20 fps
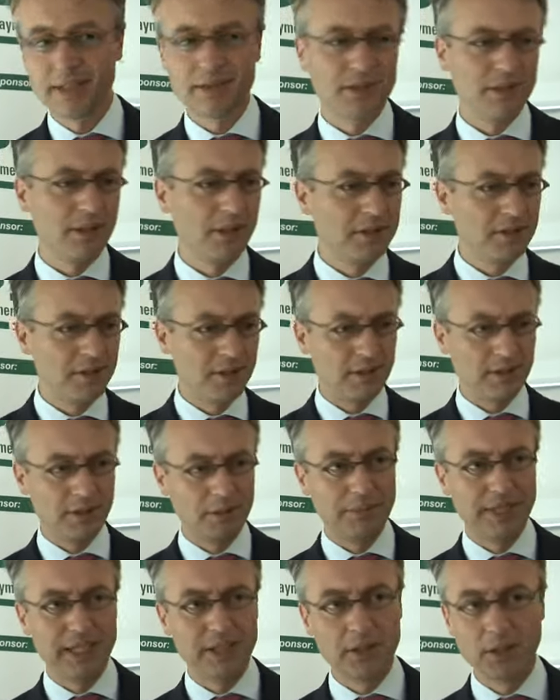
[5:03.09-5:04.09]
There's a lot of
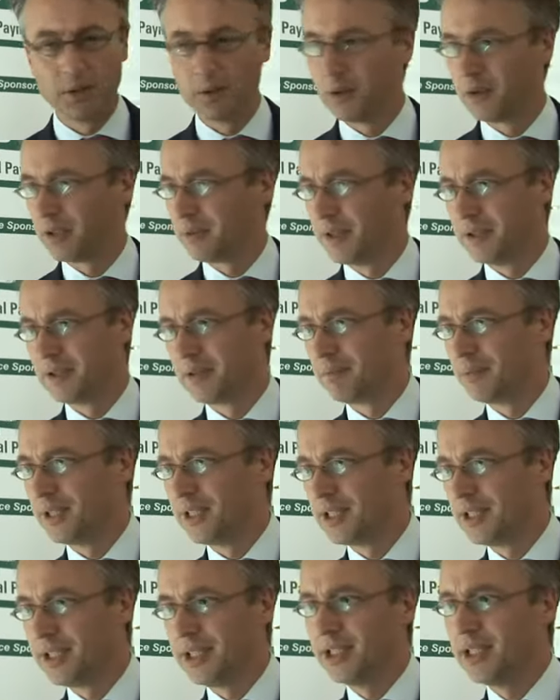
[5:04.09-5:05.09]
debate going on about the
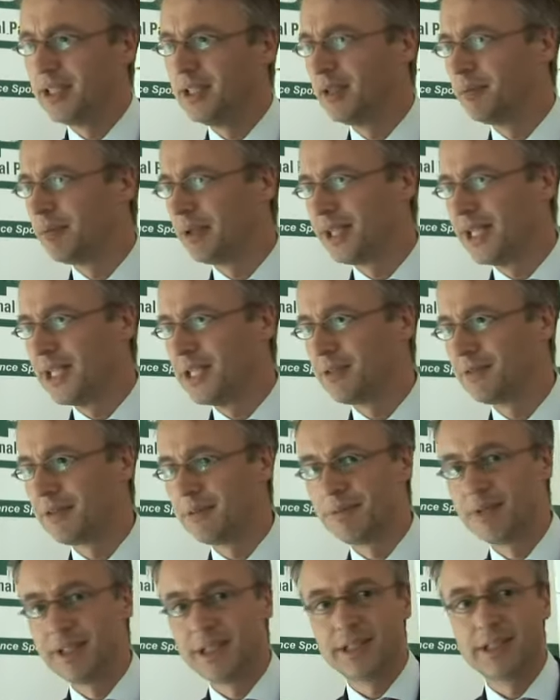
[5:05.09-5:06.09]
PSD, implication of
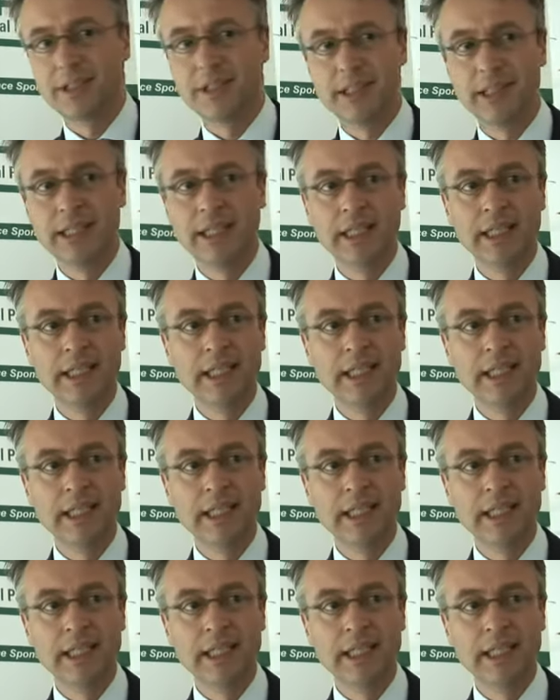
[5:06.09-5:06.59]
the PSD.